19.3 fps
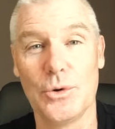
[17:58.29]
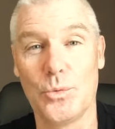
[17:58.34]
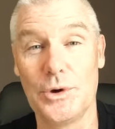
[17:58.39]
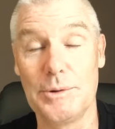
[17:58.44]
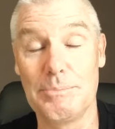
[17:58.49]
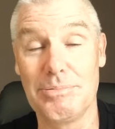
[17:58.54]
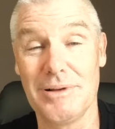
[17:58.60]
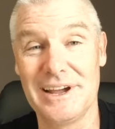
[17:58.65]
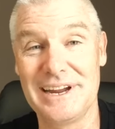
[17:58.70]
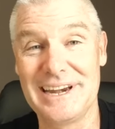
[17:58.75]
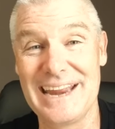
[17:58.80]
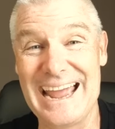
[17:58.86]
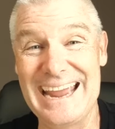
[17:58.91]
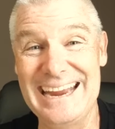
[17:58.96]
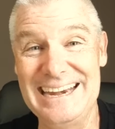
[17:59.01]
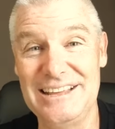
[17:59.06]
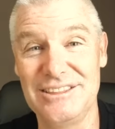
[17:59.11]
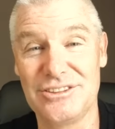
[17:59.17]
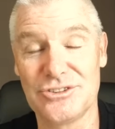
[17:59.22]
We played
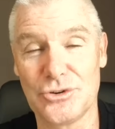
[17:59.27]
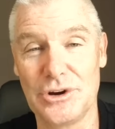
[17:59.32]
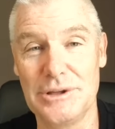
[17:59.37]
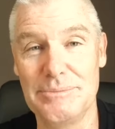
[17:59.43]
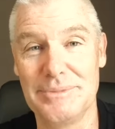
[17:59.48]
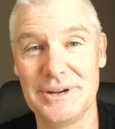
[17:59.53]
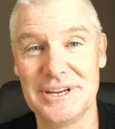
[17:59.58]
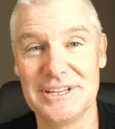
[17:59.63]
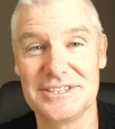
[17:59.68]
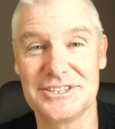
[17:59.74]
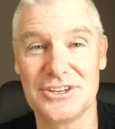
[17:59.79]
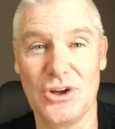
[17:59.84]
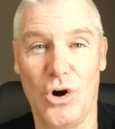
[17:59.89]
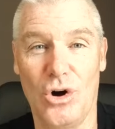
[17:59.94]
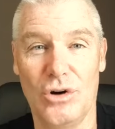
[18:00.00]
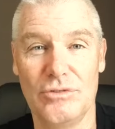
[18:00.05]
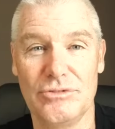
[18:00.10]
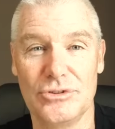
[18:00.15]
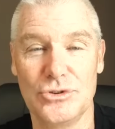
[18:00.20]
83 minutes
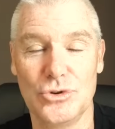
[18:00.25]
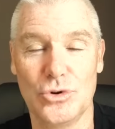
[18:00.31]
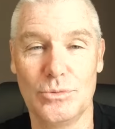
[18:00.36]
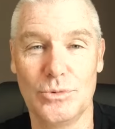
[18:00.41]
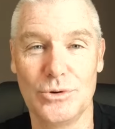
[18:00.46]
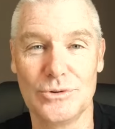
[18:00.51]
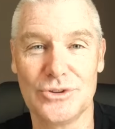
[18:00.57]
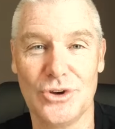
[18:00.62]
of normal